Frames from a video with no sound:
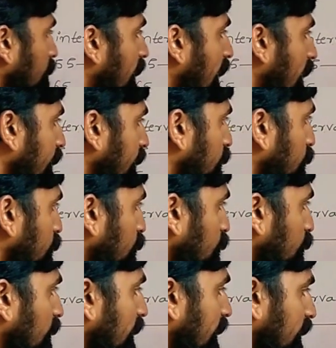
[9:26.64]
by adding 2
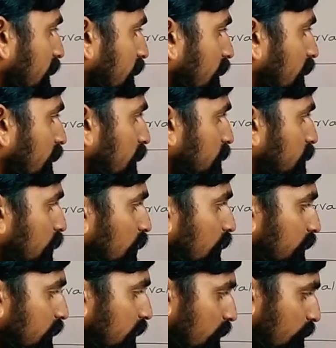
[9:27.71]
you will get.
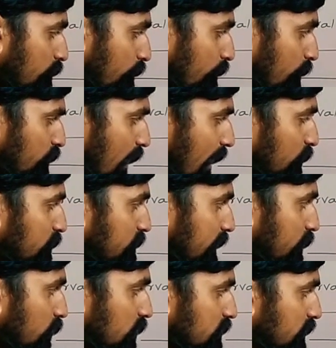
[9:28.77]
So you have to
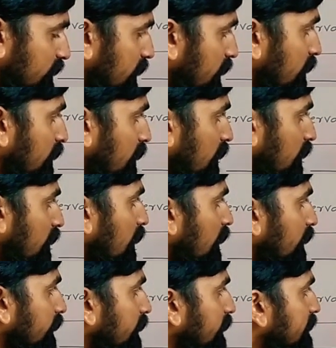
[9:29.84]
check, cross check that
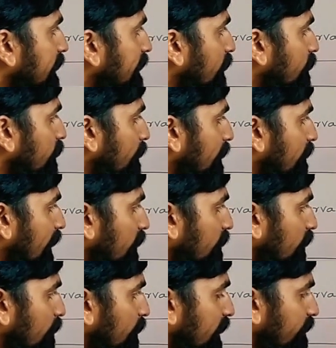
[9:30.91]
each and every mid
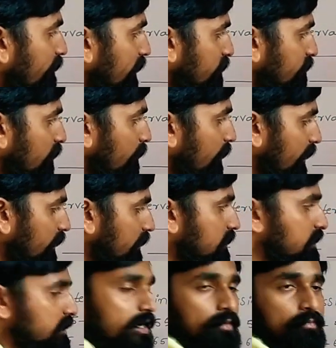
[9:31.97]
value will be difference will be
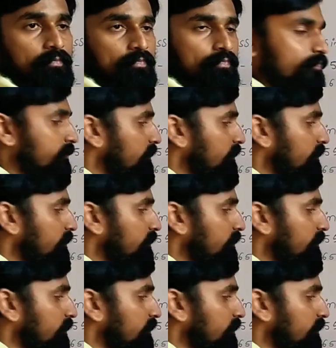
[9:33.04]
same.